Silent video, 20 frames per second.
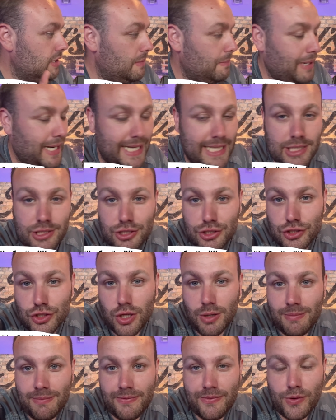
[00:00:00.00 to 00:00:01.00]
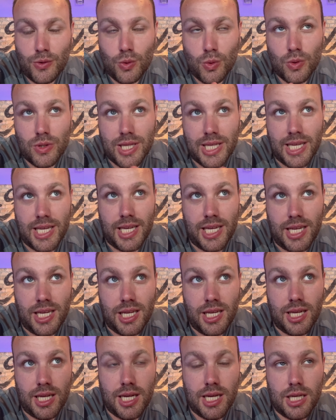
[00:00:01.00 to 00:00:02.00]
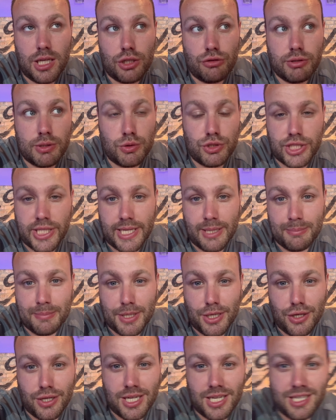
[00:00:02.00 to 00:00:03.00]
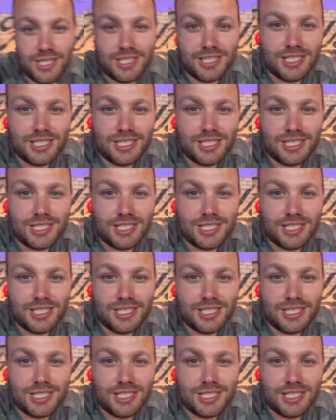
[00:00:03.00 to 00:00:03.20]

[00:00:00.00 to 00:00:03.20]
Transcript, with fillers: Paige has gone for the grilled chicken burger.